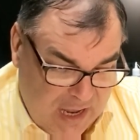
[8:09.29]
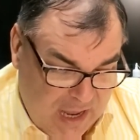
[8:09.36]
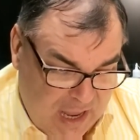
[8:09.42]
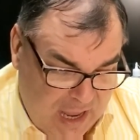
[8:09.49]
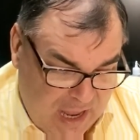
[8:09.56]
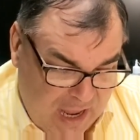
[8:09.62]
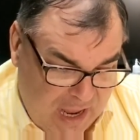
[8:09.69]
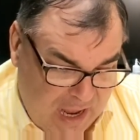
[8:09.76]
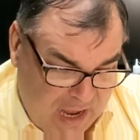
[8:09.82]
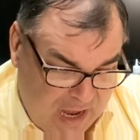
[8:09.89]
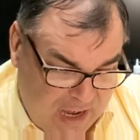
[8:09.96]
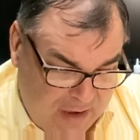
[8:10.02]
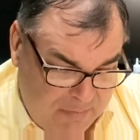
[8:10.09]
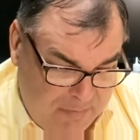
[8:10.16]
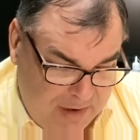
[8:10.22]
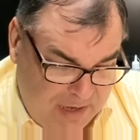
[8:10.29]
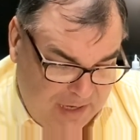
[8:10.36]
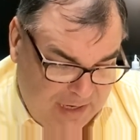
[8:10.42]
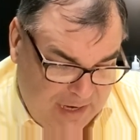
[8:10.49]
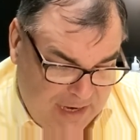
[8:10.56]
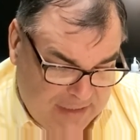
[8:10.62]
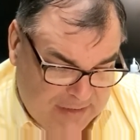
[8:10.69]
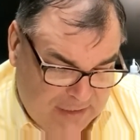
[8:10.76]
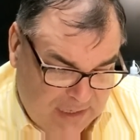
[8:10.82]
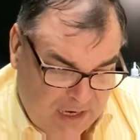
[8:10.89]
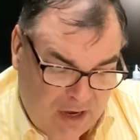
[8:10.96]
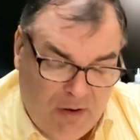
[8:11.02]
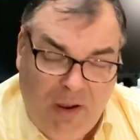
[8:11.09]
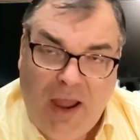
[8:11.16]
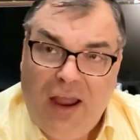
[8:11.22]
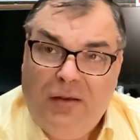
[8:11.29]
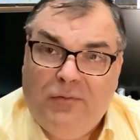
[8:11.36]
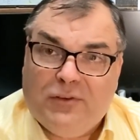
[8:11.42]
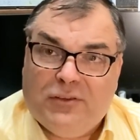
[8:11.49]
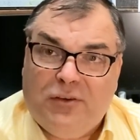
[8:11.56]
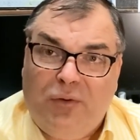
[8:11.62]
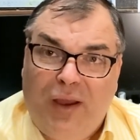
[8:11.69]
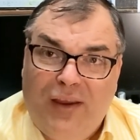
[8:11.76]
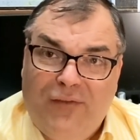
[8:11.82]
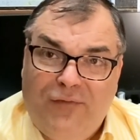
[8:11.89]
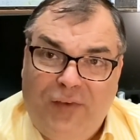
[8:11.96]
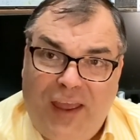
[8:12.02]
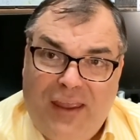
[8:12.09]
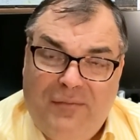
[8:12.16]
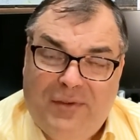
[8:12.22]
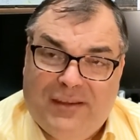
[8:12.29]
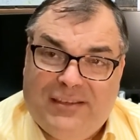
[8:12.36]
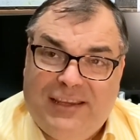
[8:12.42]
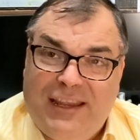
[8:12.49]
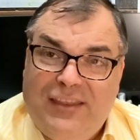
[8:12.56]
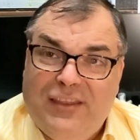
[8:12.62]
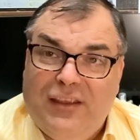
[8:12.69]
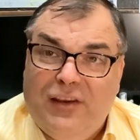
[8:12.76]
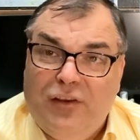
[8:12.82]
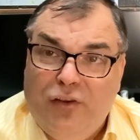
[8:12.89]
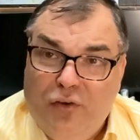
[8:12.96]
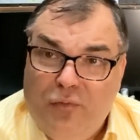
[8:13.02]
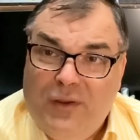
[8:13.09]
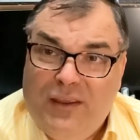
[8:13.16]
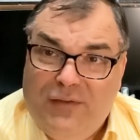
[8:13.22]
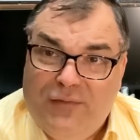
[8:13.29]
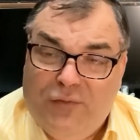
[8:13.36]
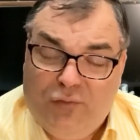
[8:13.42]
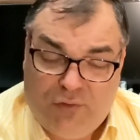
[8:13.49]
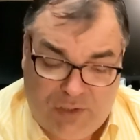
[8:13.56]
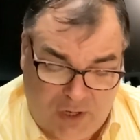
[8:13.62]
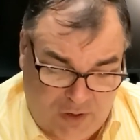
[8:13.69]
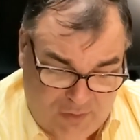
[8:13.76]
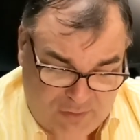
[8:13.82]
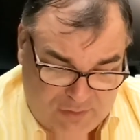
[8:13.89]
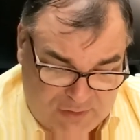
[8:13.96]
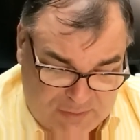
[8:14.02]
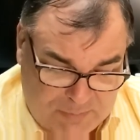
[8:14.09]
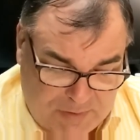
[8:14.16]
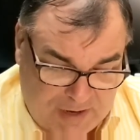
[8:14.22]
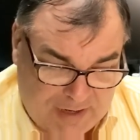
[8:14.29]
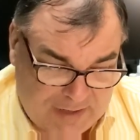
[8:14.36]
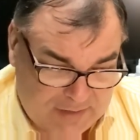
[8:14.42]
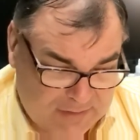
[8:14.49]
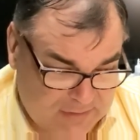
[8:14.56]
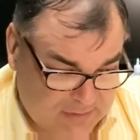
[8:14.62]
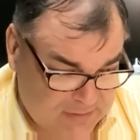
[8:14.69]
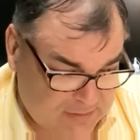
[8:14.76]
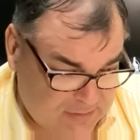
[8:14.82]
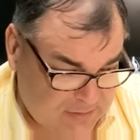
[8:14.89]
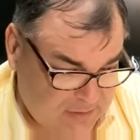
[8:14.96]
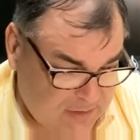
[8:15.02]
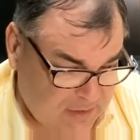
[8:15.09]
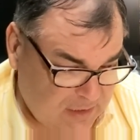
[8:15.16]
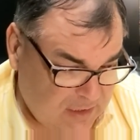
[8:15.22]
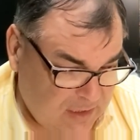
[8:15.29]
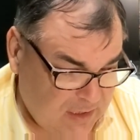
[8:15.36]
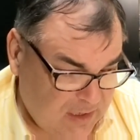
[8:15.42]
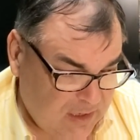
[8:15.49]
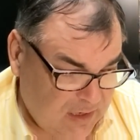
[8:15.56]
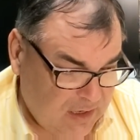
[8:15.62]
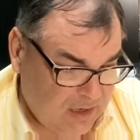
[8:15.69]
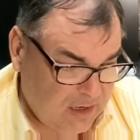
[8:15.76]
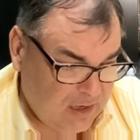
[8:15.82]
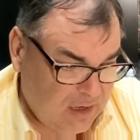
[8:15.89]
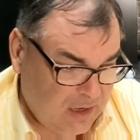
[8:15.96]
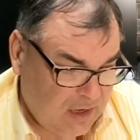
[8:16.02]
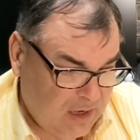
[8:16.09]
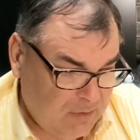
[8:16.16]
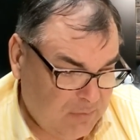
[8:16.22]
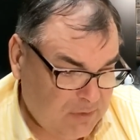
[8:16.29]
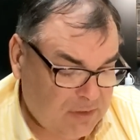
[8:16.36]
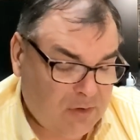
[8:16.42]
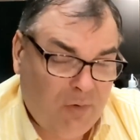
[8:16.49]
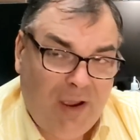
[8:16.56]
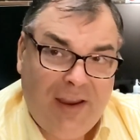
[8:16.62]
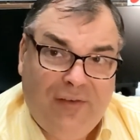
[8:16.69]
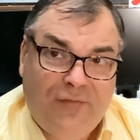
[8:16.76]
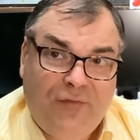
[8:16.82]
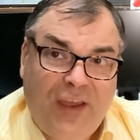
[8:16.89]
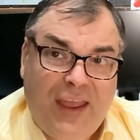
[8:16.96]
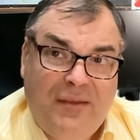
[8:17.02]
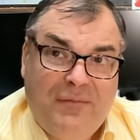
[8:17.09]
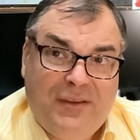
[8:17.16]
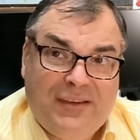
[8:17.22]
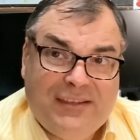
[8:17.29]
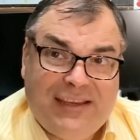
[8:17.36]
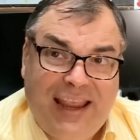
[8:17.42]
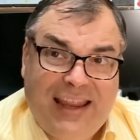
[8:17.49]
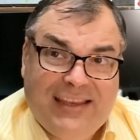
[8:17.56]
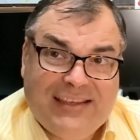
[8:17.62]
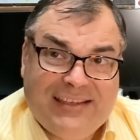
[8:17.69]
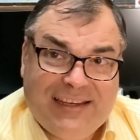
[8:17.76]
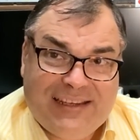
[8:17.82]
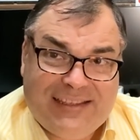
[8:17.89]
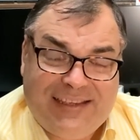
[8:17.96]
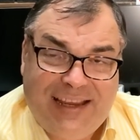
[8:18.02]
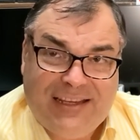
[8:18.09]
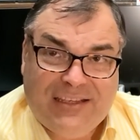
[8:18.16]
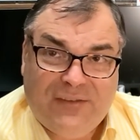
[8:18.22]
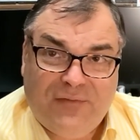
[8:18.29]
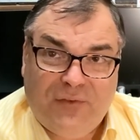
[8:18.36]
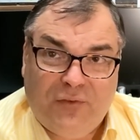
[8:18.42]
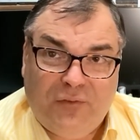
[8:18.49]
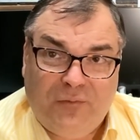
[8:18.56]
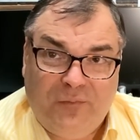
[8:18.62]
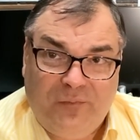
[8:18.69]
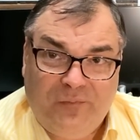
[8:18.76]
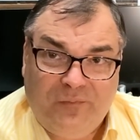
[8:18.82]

And many years ago, I was quite famous in the Louis Vuitton space. I was quite famous and successful.